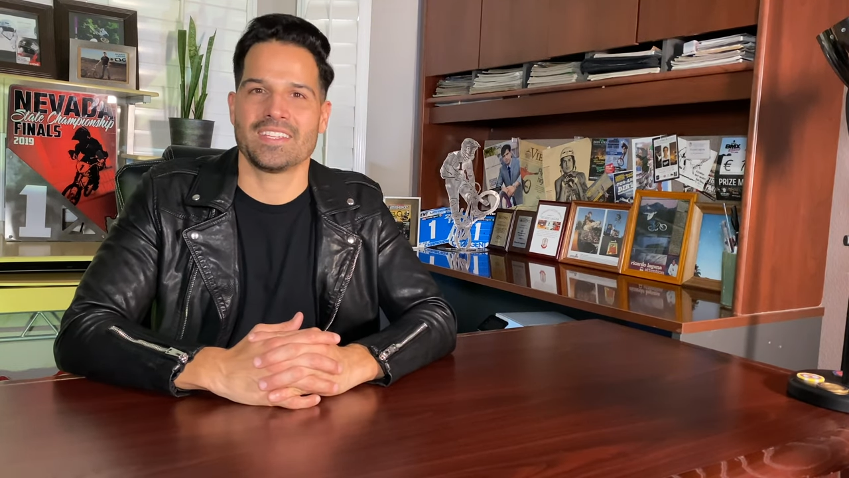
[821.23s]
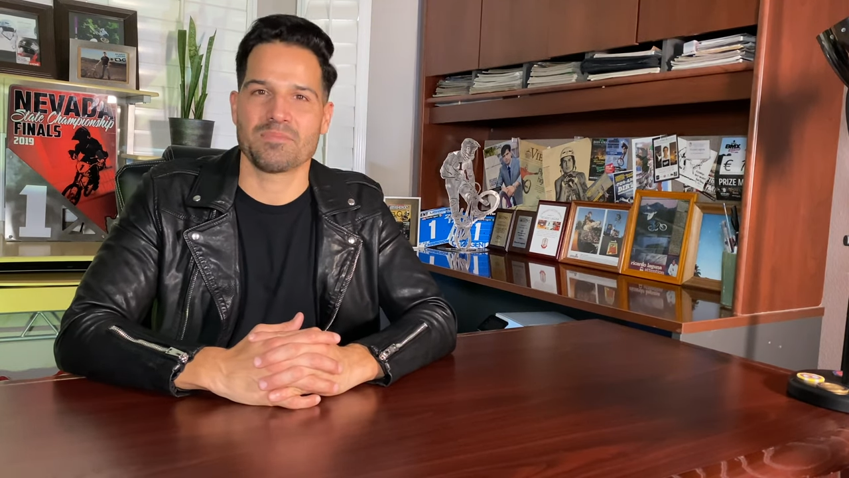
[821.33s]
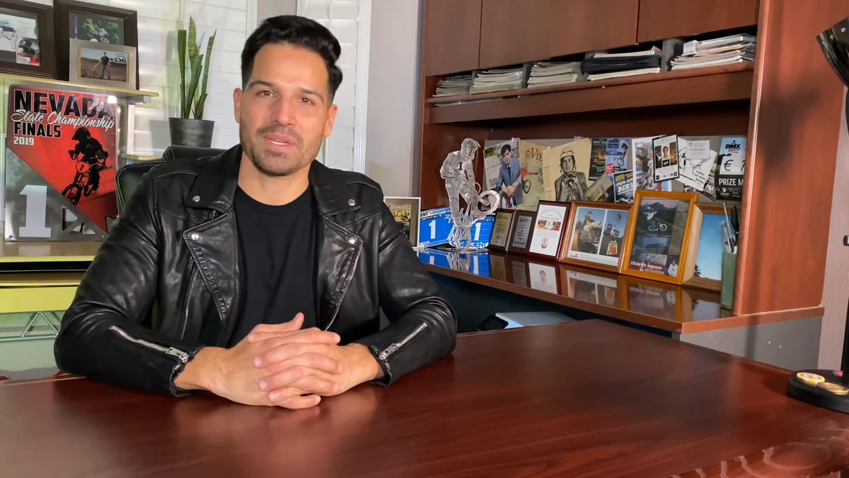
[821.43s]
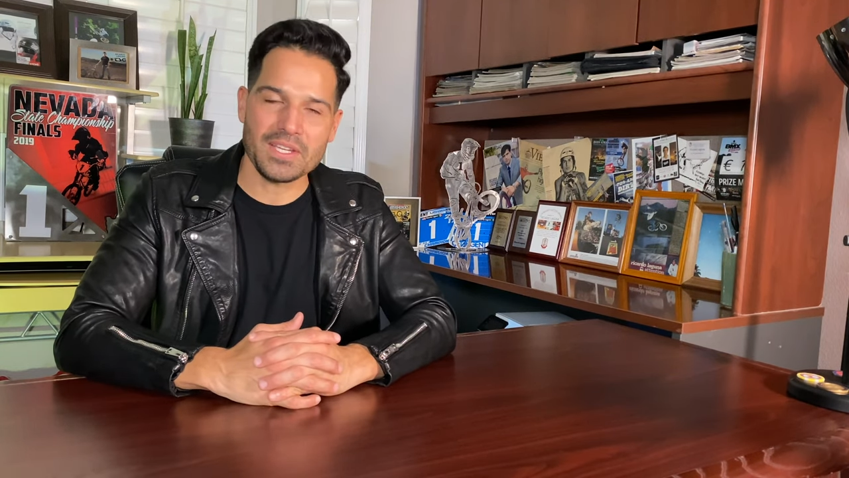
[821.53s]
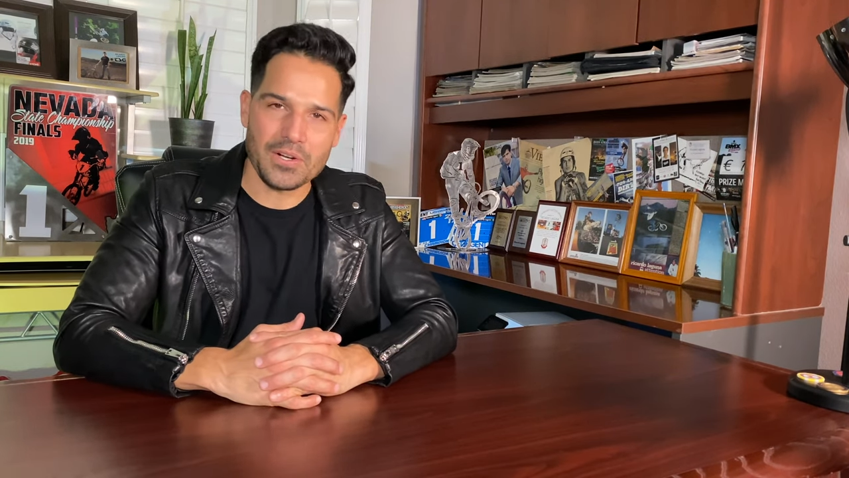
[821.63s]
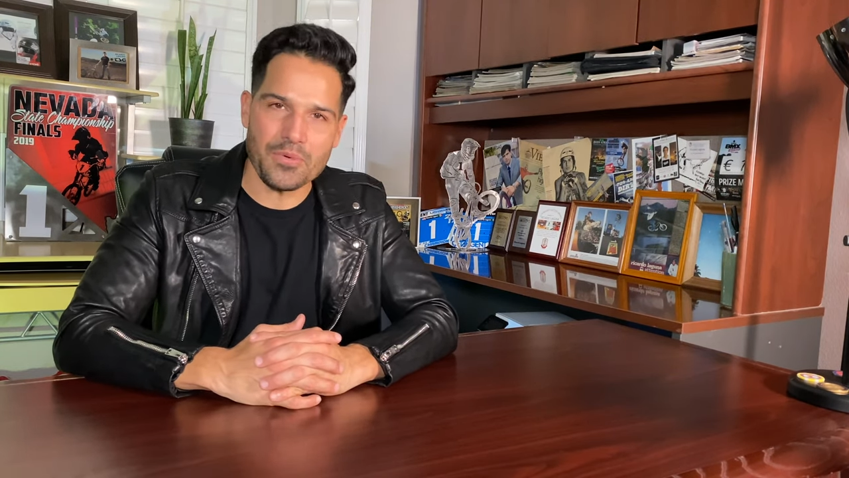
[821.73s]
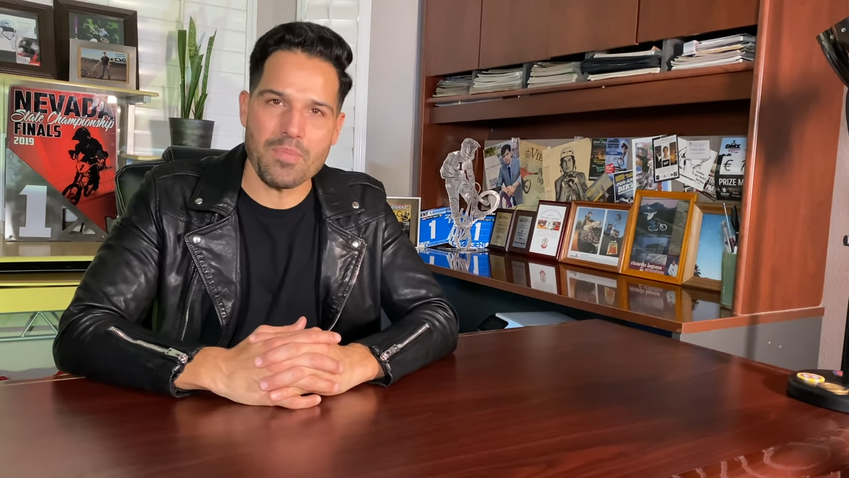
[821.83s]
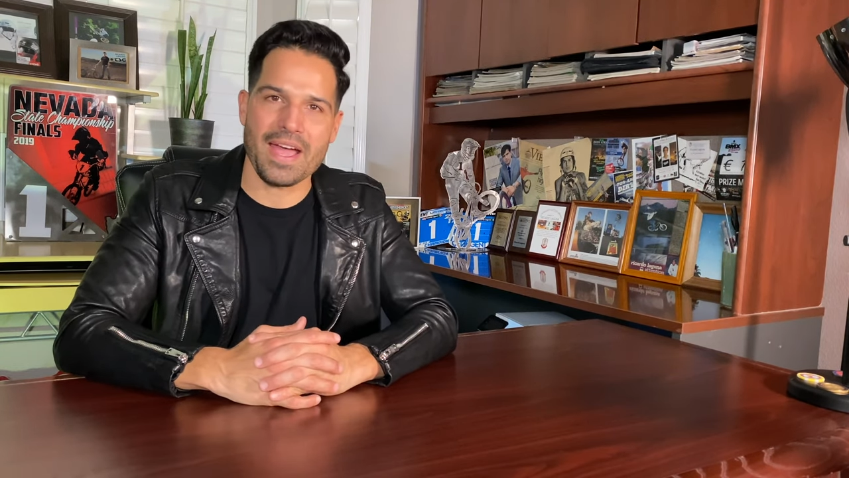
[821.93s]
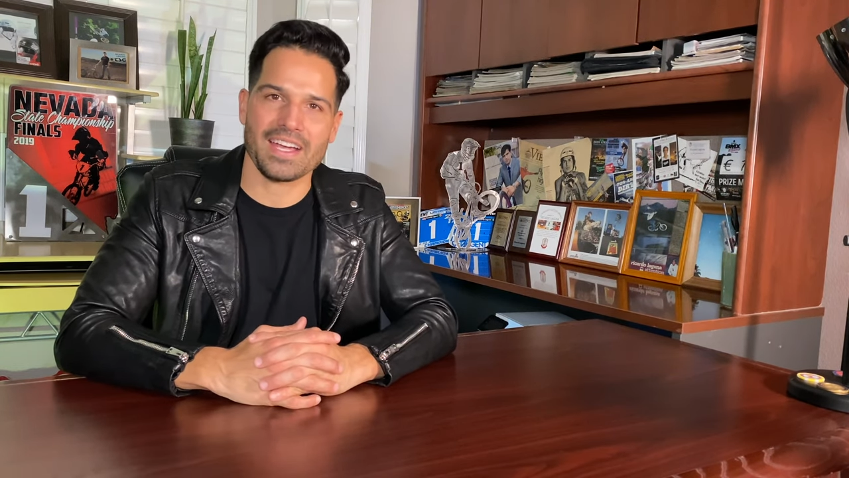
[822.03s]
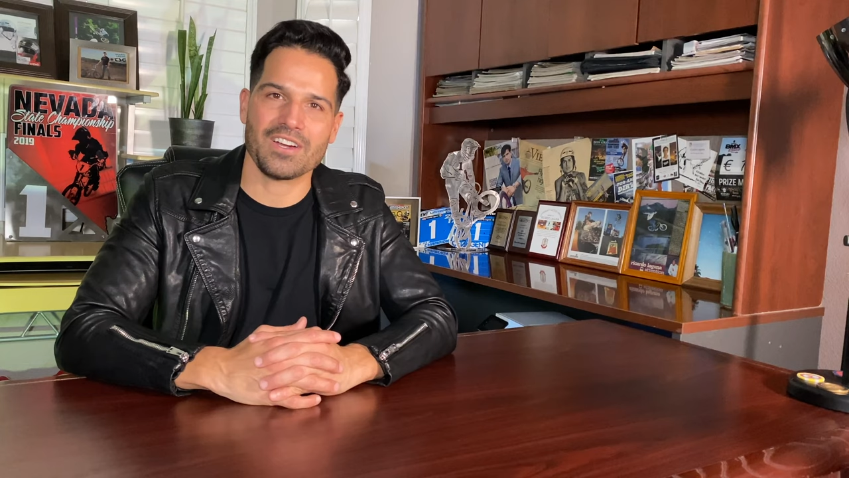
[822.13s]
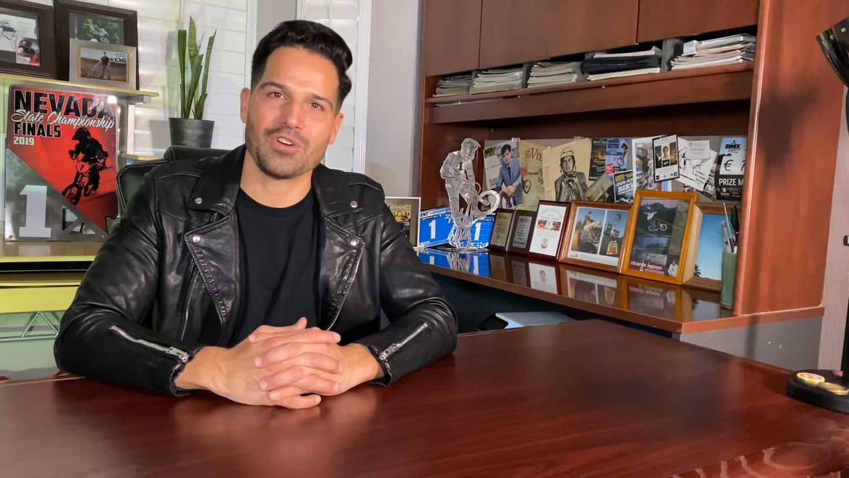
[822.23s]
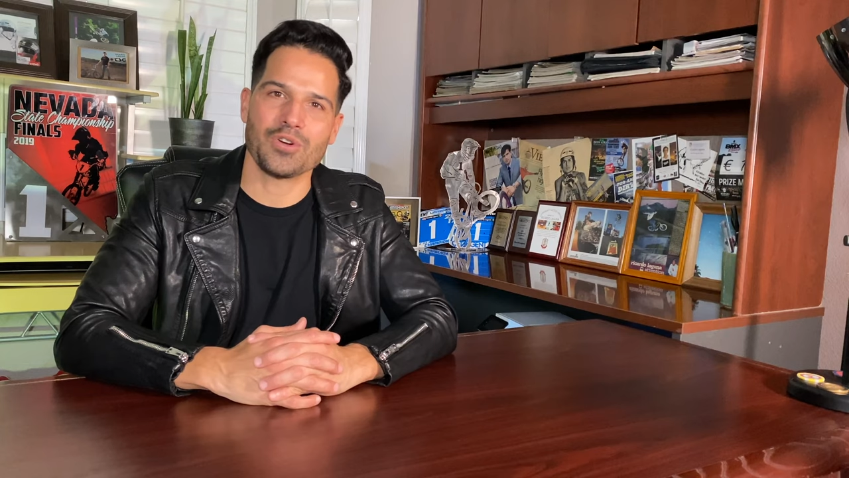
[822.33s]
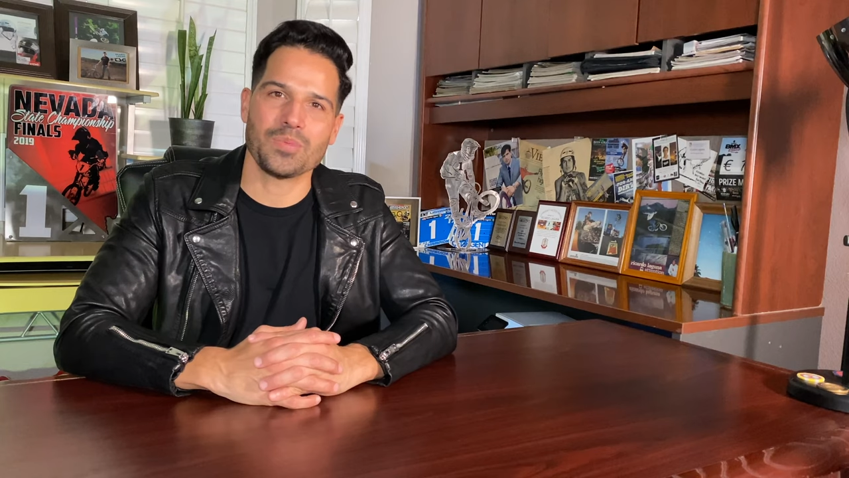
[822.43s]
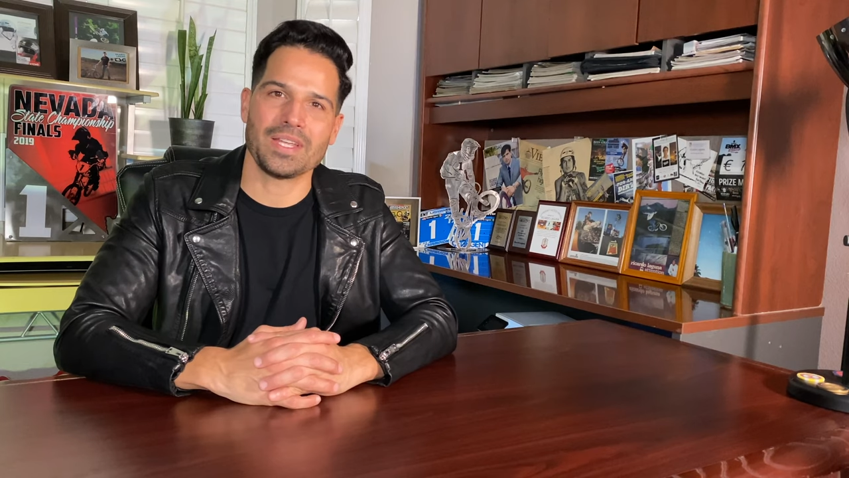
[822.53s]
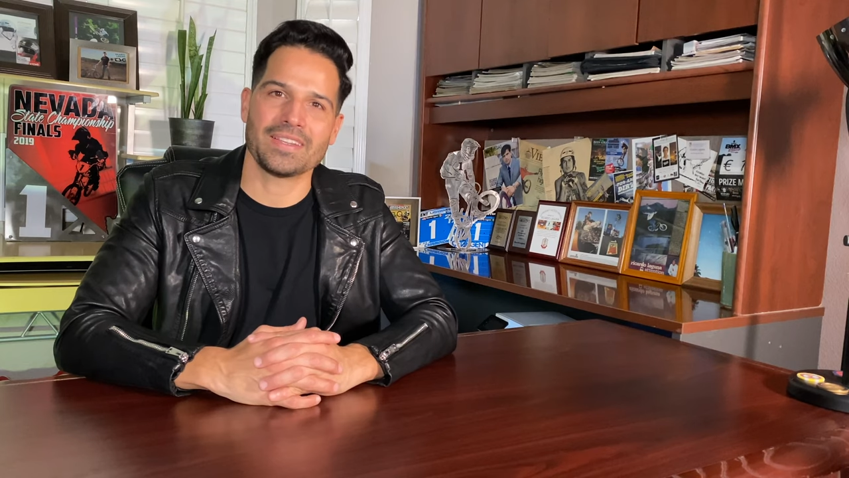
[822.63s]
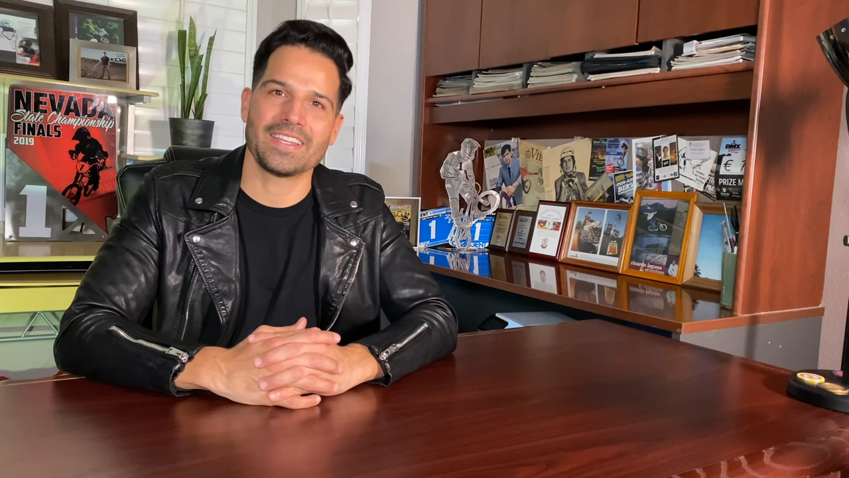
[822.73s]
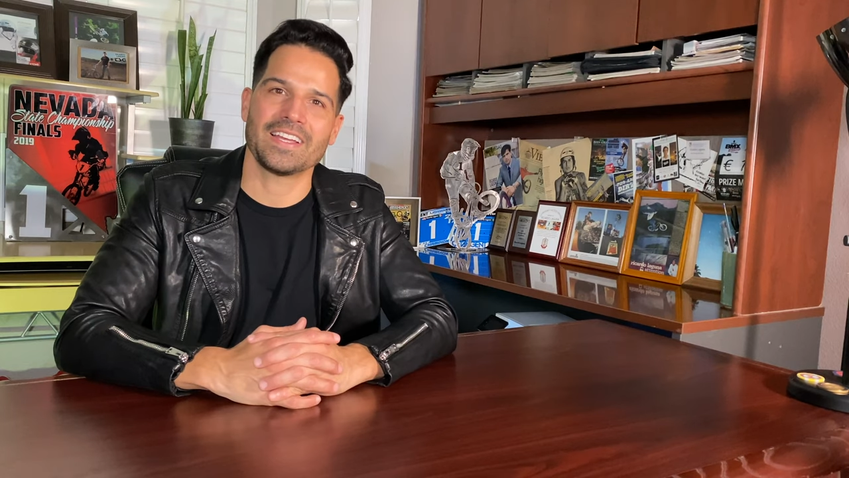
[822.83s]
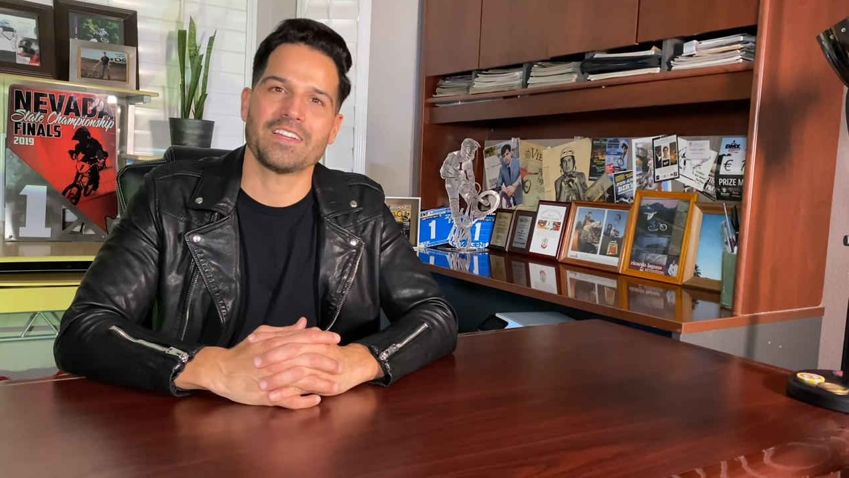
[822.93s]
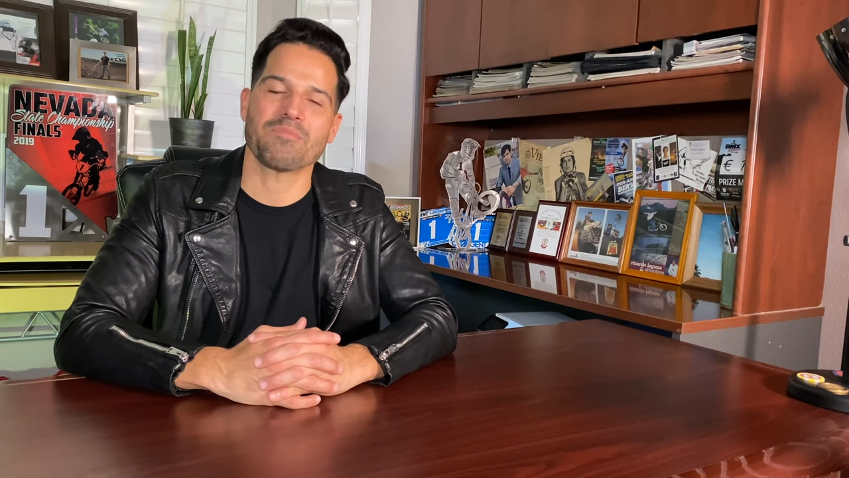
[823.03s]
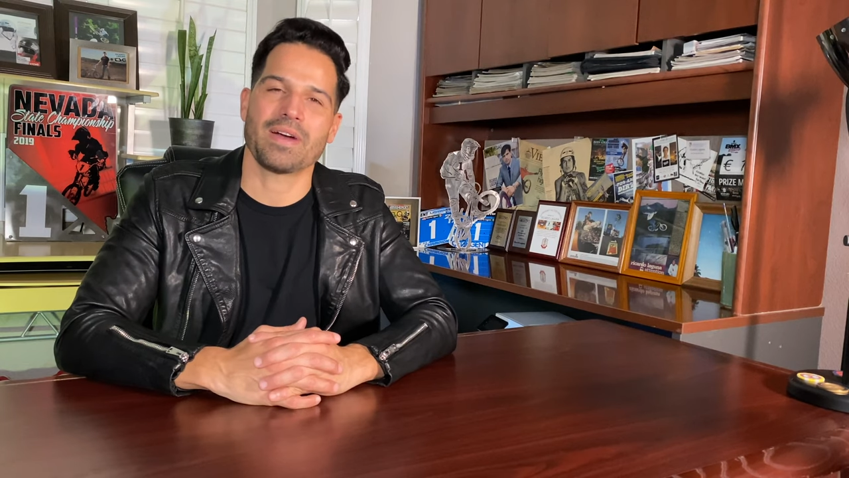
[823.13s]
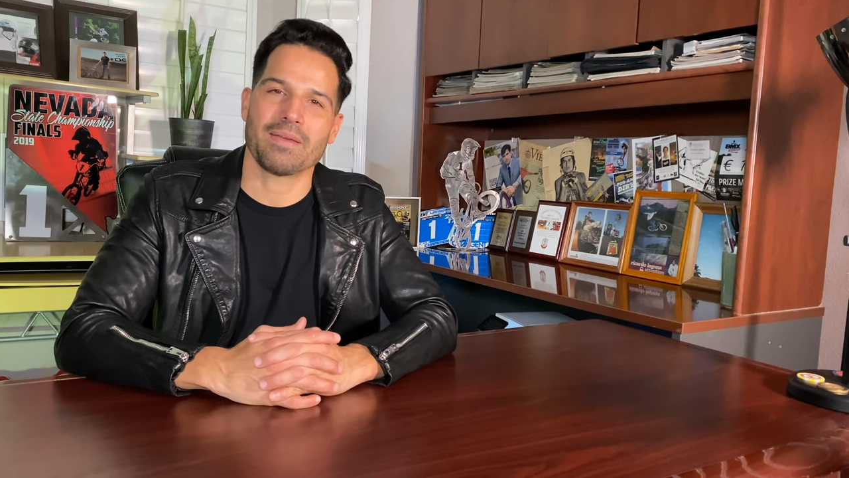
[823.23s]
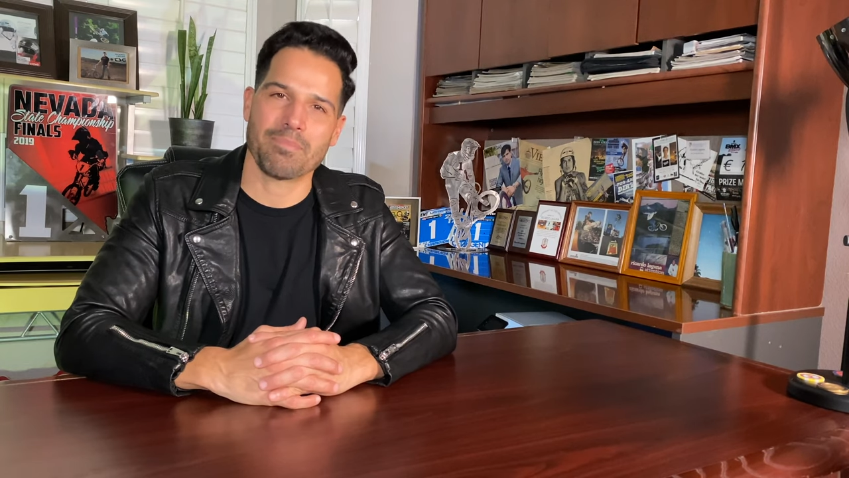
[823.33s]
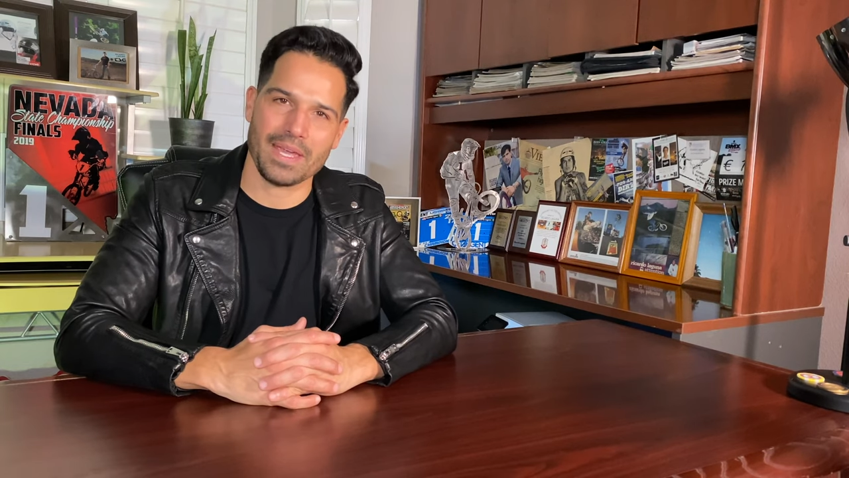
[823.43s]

is me going back home and telling my